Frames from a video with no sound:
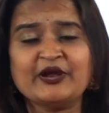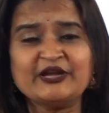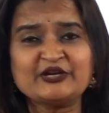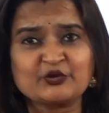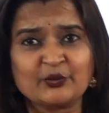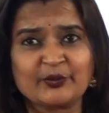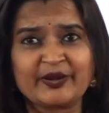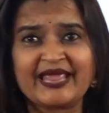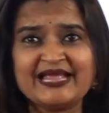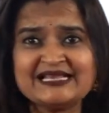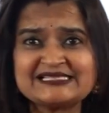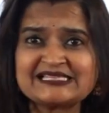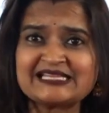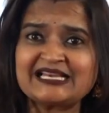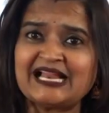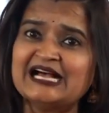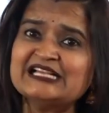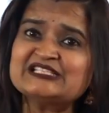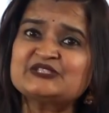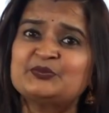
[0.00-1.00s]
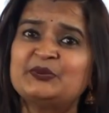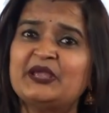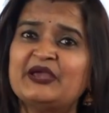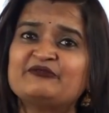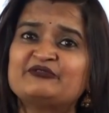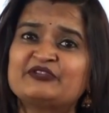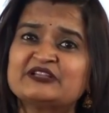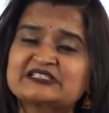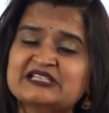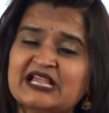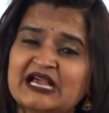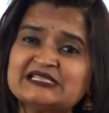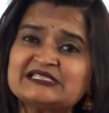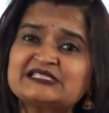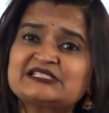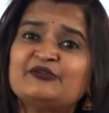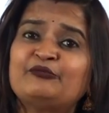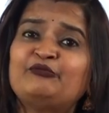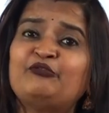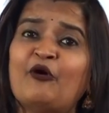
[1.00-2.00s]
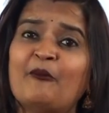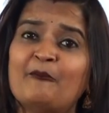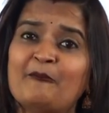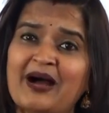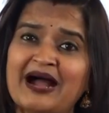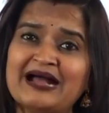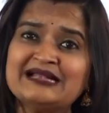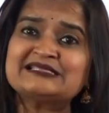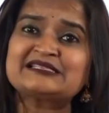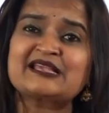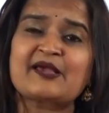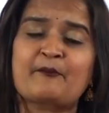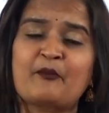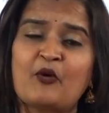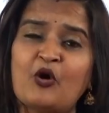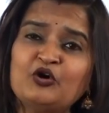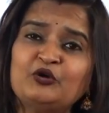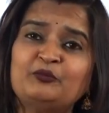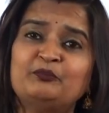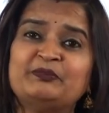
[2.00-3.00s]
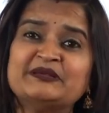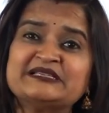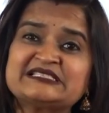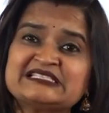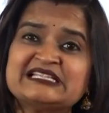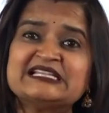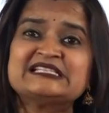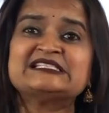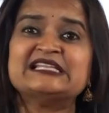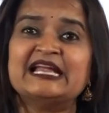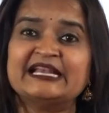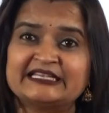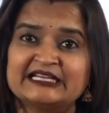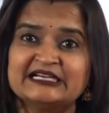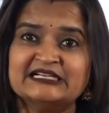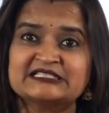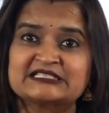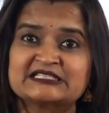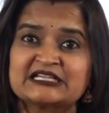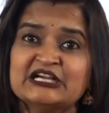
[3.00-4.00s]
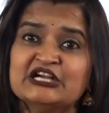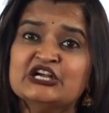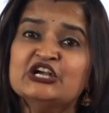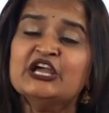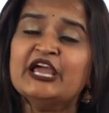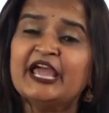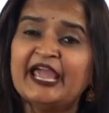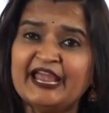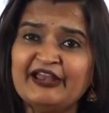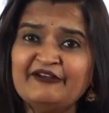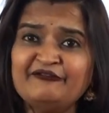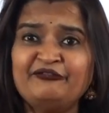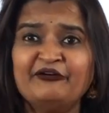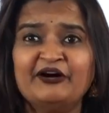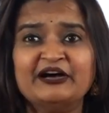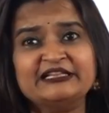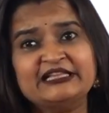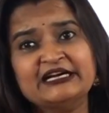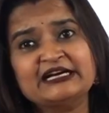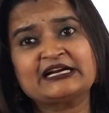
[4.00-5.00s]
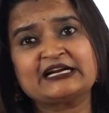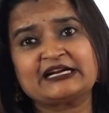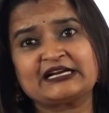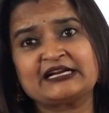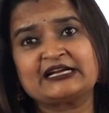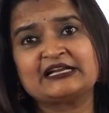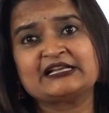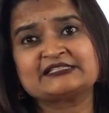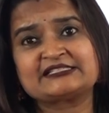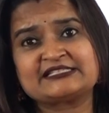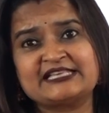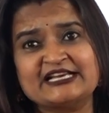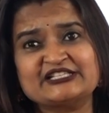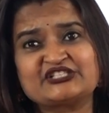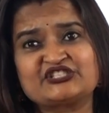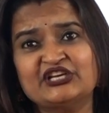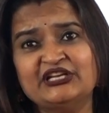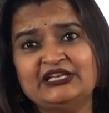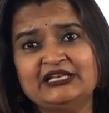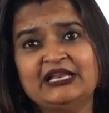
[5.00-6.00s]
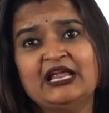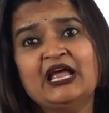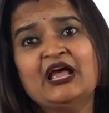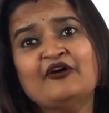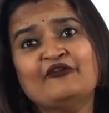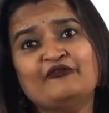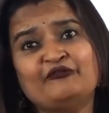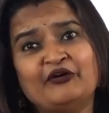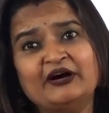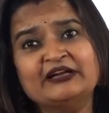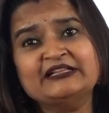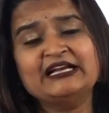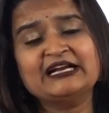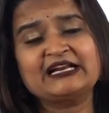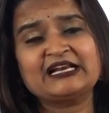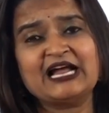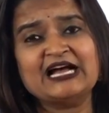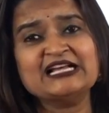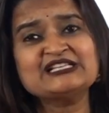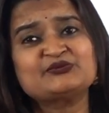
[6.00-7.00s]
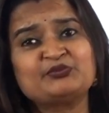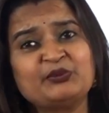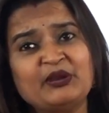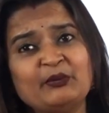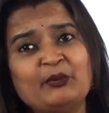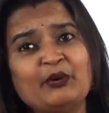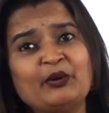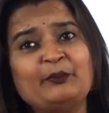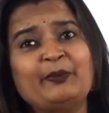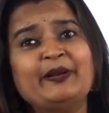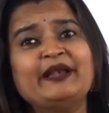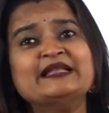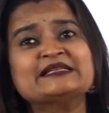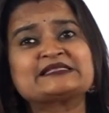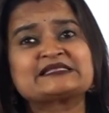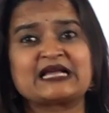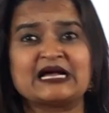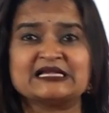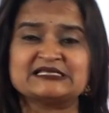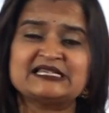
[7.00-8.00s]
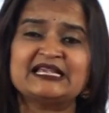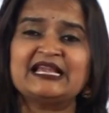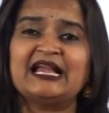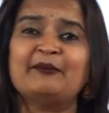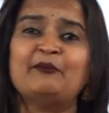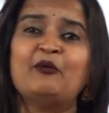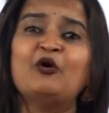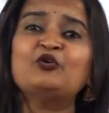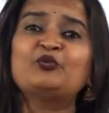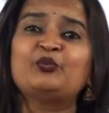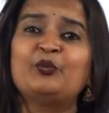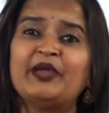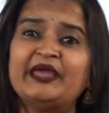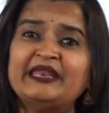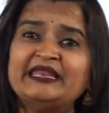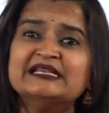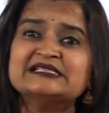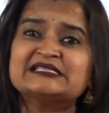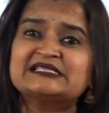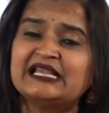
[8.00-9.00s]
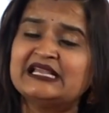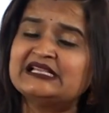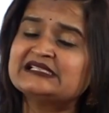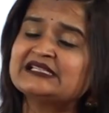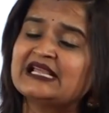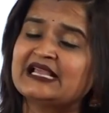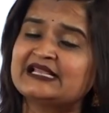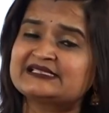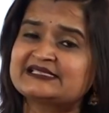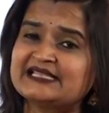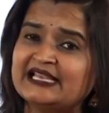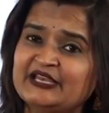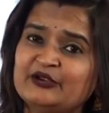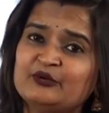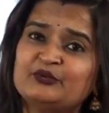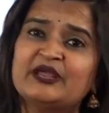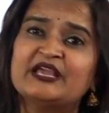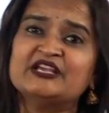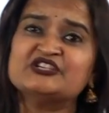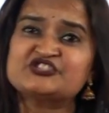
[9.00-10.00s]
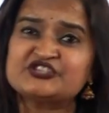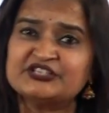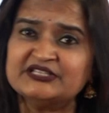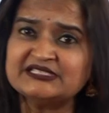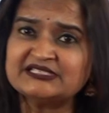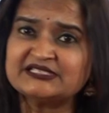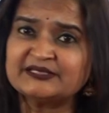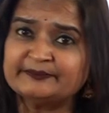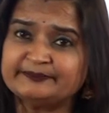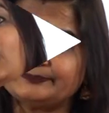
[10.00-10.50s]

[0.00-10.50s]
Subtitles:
in today's class we have discussed the formats about business letters. In further session, further class, we would be discussing about various things like salutations,